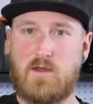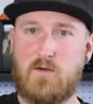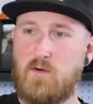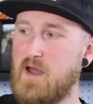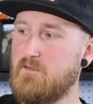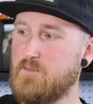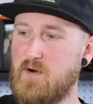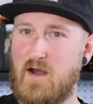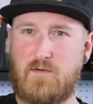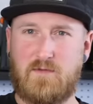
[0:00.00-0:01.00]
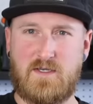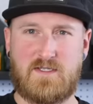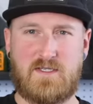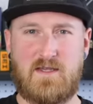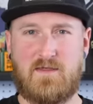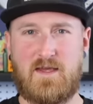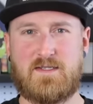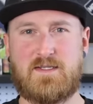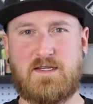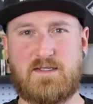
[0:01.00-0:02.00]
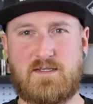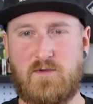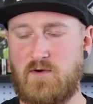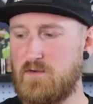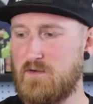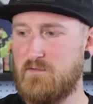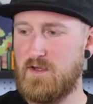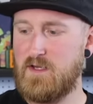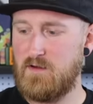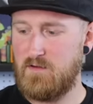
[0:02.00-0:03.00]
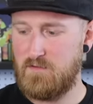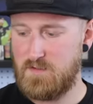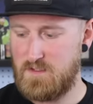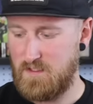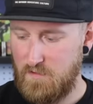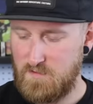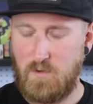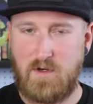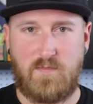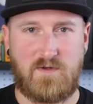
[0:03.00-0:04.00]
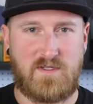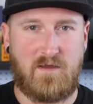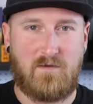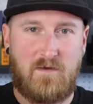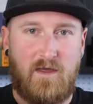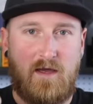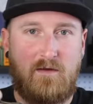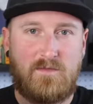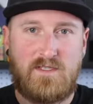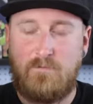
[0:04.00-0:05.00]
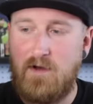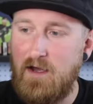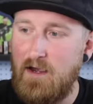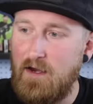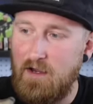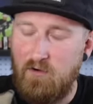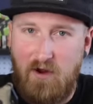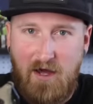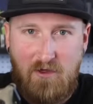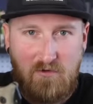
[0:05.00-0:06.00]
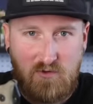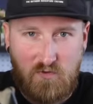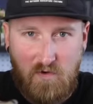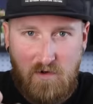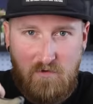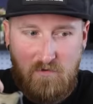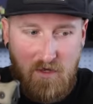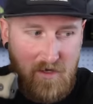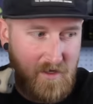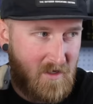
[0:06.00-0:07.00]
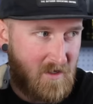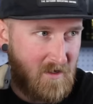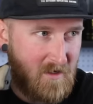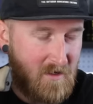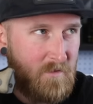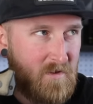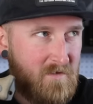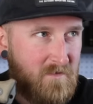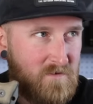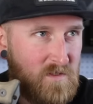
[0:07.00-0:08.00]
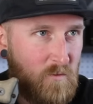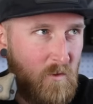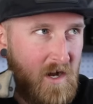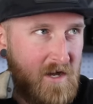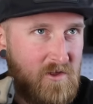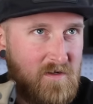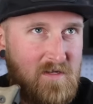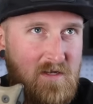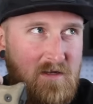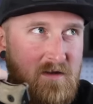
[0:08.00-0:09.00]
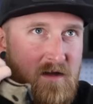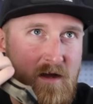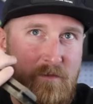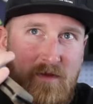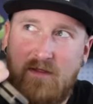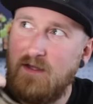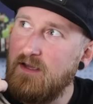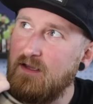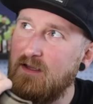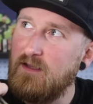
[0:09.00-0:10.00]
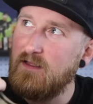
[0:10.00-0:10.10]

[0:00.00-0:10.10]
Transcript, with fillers: You have probably seen this in some older videos. There's one in particular that comes to mind. I crashed a drone in, I believe I was in Washington, up in like